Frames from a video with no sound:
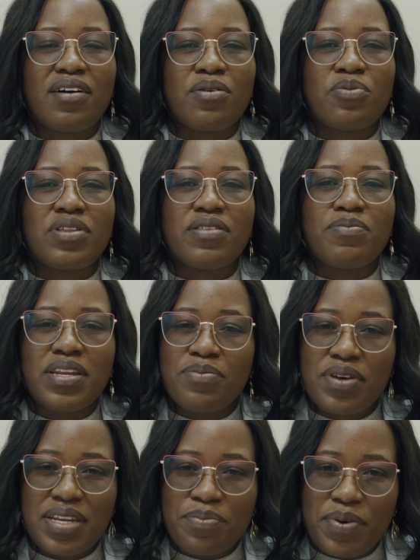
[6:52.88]
with many,
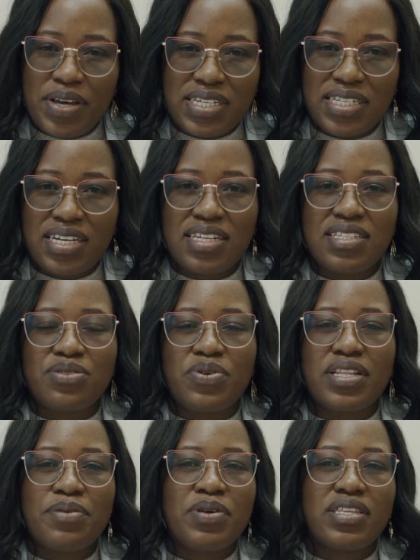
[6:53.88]
many patients
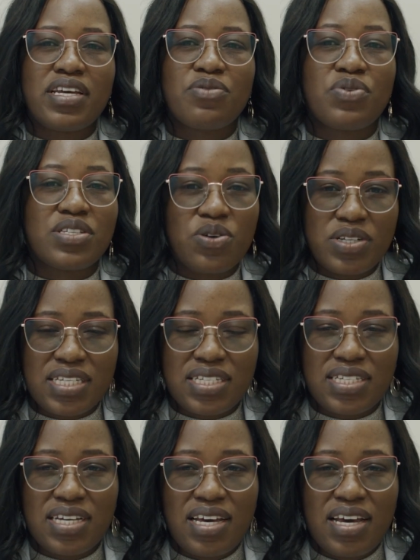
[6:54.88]
with limited
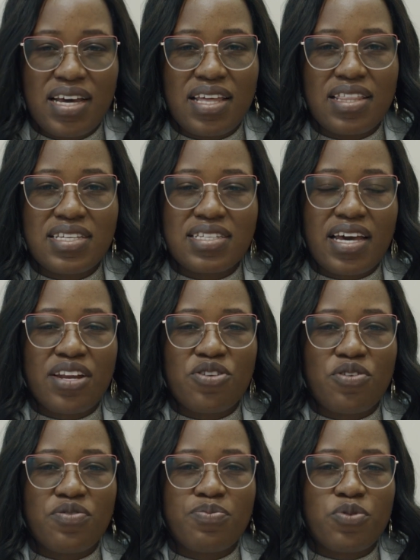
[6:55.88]
resources. These
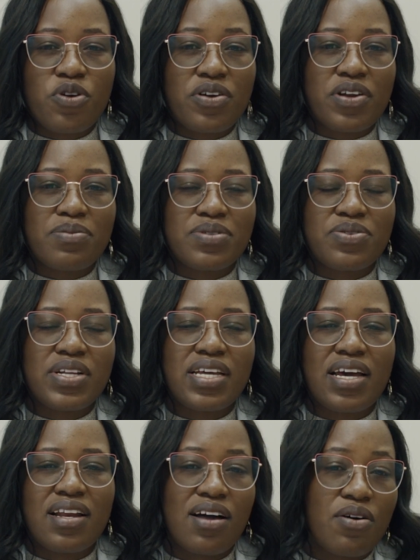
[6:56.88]
kind of programs
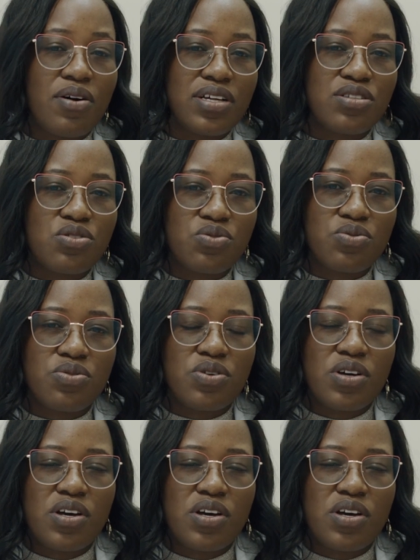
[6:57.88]
really allow us to